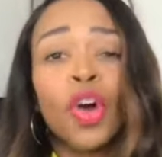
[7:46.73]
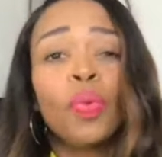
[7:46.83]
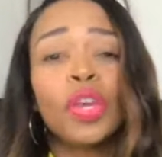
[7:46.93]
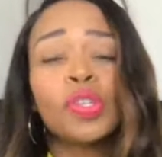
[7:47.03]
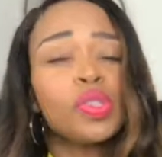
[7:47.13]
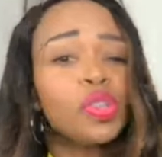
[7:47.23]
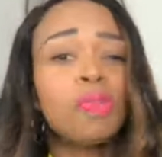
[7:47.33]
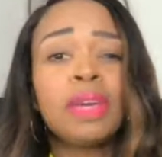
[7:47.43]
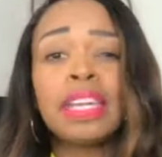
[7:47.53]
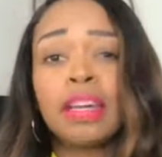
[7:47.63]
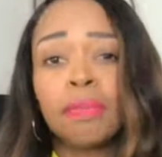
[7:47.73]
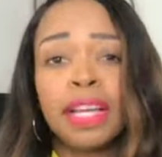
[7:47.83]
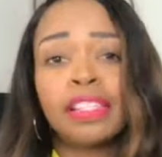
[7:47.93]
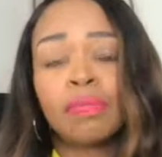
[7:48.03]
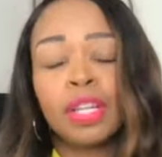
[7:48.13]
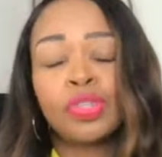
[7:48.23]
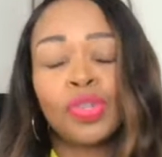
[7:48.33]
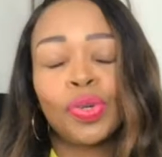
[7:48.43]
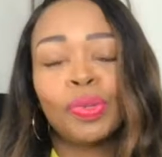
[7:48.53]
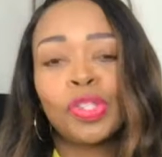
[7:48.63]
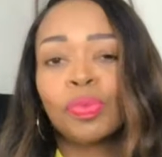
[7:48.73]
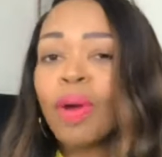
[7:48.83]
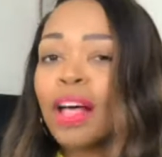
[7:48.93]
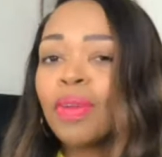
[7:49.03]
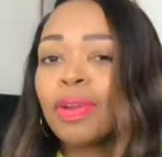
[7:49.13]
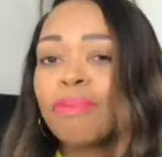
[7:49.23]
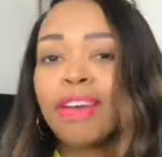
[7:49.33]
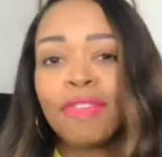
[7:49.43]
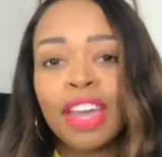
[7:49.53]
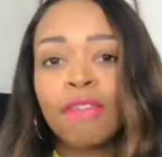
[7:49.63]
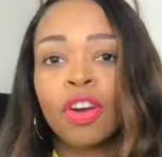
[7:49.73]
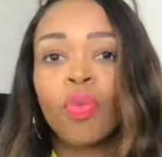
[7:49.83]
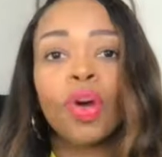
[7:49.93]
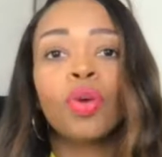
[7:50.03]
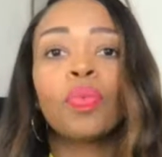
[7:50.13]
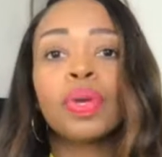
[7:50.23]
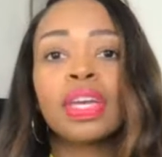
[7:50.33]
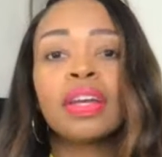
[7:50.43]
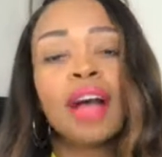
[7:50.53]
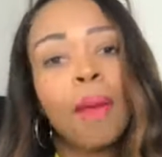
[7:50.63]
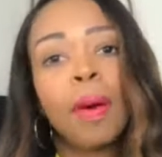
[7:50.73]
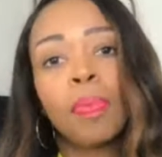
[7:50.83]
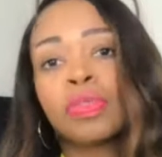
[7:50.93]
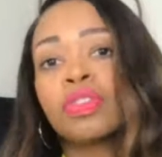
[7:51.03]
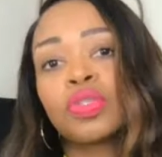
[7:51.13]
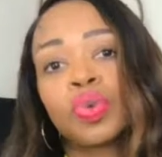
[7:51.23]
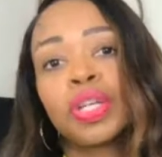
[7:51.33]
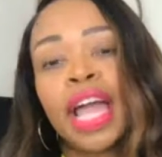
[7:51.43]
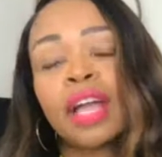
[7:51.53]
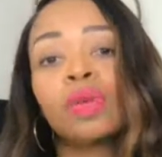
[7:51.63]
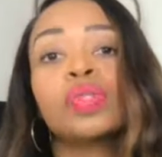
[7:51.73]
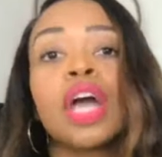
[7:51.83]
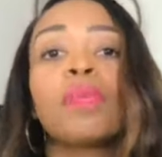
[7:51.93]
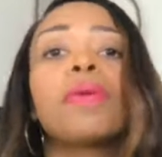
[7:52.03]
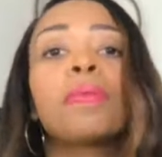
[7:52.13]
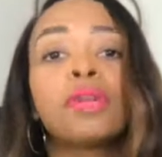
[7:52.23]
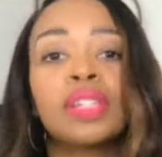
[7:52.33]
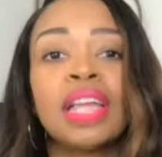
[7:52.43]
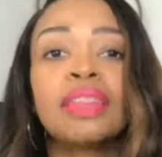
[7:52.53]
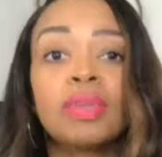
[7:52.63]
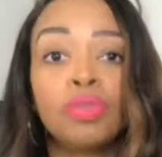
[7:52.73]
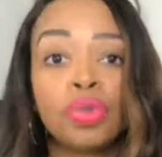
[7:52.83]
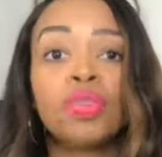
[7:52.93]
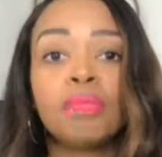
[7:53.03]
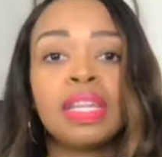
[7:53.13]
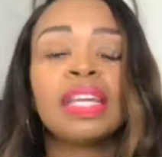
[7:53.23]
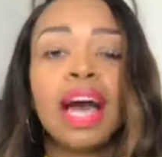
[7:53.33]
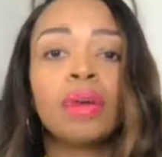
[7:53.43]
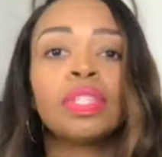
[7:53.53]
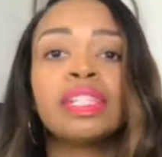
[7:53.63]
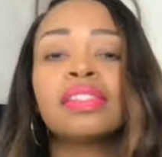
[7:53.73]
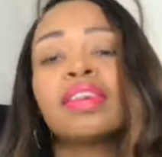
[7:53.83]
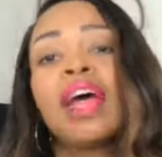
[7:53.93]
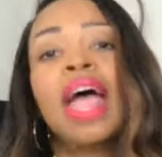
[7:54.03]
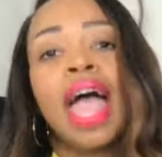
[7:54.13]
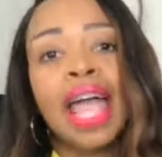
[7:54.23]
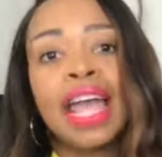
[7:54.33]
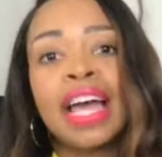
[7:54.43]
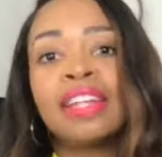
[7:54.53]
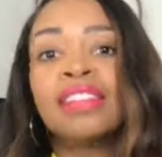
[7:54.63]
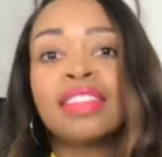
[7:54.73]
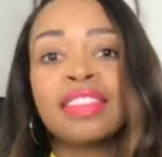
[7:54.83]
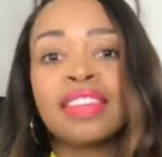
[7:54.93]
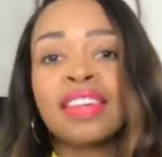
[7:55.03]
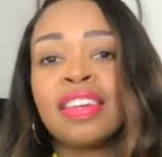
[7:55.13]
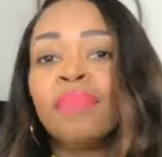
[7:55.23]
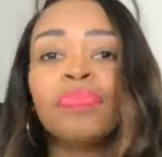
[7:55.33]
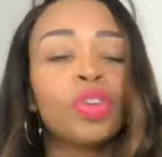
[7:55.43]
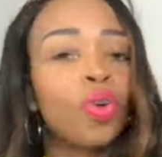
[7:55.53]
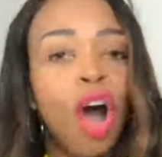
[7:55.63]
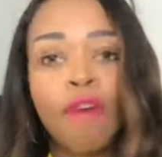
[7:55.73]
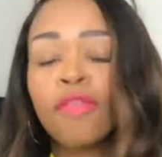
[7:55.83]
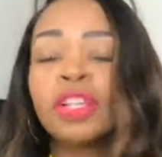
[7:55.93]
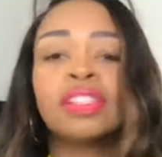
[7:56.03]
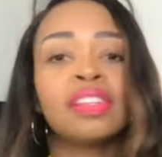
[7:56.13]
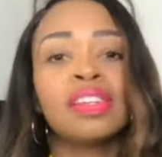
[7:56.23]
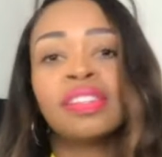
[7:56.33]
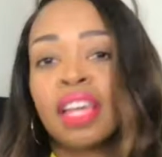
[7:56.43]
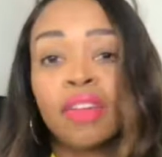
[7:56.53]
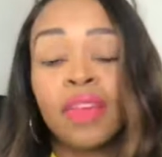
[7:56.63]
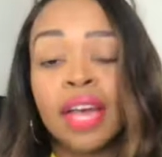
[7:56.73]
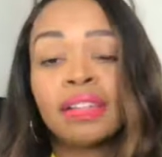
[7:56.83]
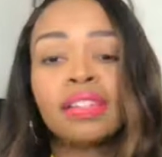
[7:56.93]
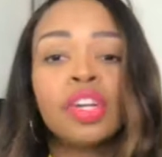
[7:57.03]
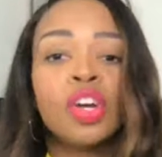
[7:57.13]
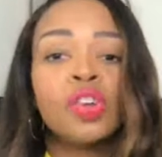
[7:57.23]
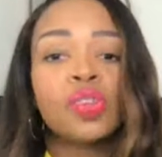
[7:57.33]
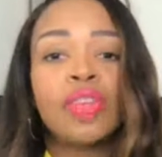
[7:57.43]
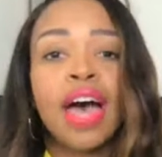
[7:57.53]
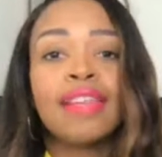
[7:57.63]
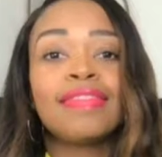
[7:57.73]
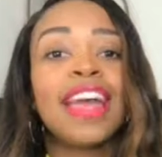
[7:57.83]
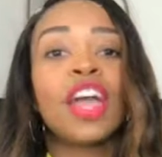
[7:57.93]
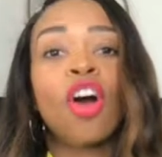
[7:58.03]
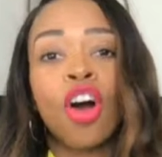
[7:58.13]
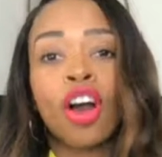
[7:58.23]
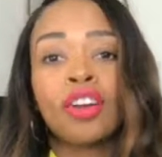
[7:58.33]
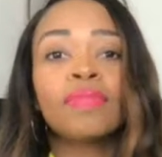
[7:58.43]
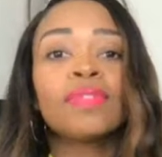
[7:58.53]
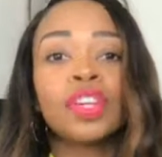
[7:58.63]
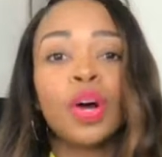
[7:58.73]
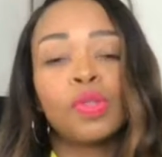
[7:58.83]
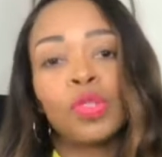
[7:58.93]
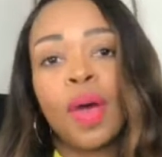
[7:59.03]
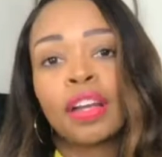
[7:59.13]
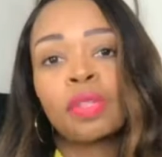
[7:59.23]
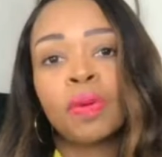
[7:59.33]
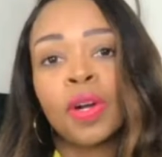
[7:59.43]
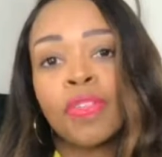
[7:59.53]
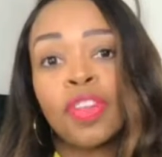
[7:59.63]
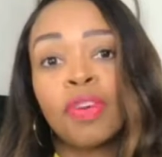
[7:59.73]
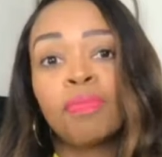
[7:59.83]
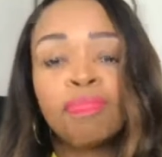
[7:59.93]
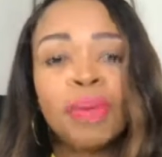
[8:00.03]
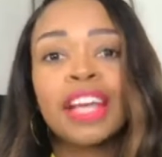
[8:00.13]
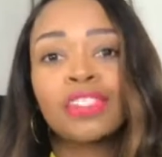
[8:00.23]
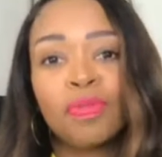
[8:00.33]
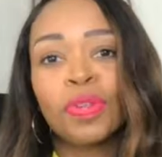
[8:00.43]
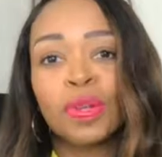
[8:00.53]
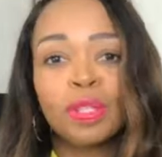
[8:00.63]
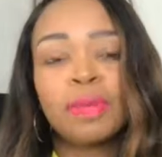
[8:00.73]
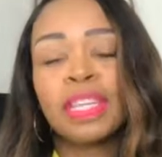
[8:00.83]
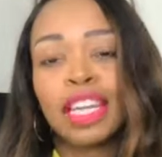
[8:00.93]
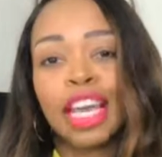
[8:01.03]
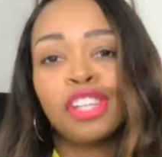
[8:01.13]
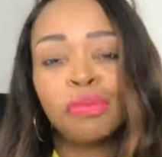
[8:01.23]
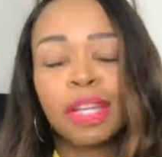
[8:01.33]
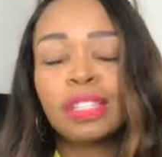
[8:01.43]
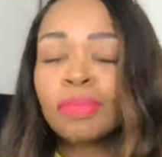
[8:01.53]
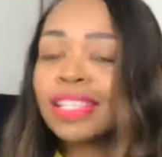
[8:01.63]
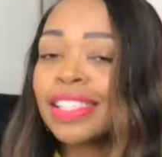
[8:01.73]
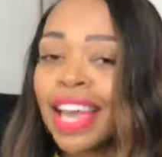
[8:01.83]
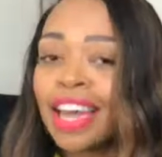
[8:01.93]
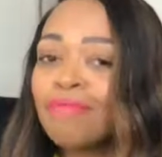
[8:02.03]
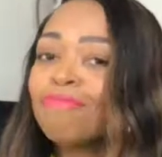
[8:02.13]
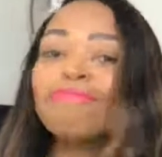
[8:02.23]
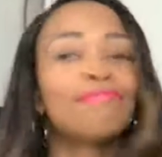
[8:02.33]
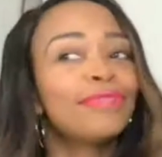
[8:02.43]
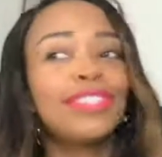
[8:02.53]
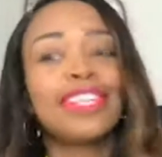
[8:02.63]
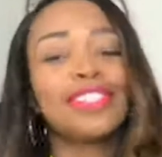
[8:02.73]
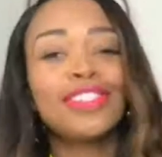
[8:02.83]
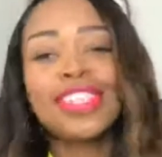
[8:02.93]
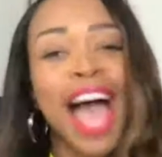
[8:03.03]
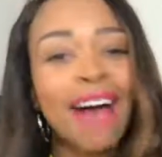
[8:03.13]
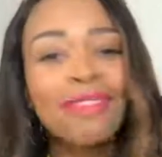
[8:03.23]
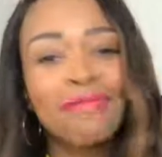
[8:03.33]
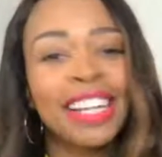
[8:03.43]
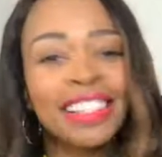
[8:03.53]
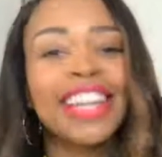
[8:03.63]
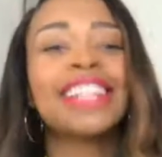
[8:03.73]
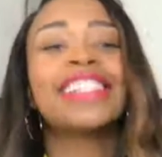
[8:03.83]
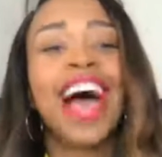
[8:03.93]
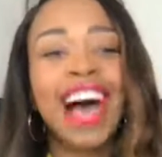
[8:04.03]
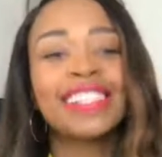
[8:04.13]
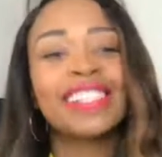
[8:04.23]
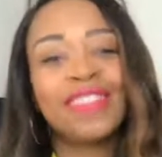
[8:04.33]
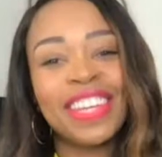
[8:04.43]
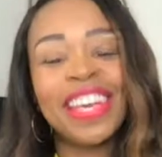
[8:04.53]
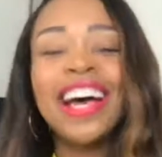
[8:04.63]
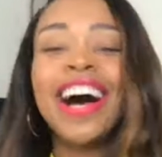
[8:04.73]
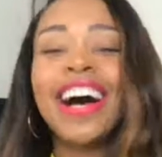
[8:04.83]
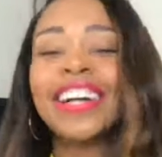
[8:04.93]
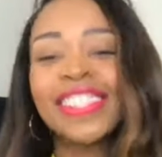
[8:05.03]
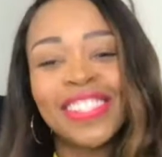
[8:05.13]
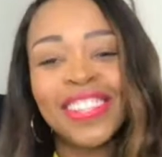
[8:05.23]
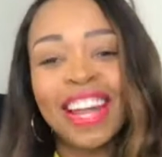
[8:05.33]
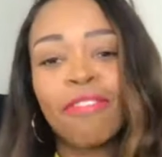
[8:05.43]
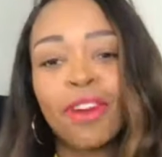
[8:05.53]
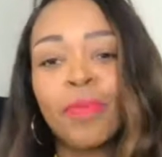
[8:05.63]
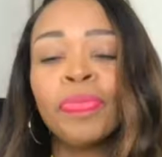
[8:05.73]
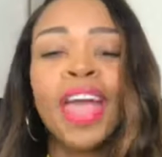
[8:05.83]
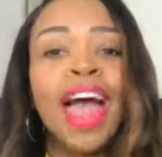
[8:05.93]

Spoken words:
We also do media placement too, which is probably one of my favorite, where we come up with the story angles and we present them to the media outlets and the conferences and events so that they are the go-to expert and they're picked those speaking engagements. Because again, it doesn't just happen by chance. It has to be a concerted effort.